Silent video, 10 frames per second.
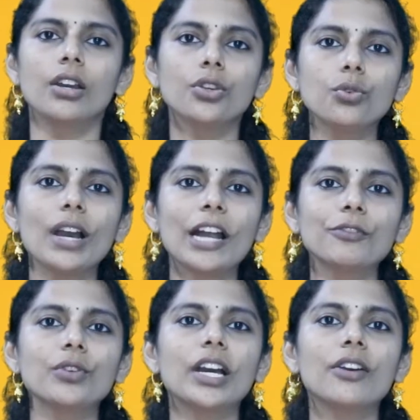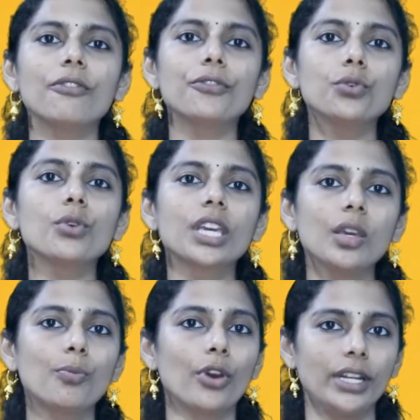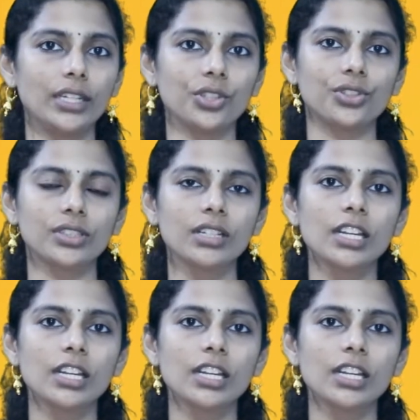You have to have few key pointers.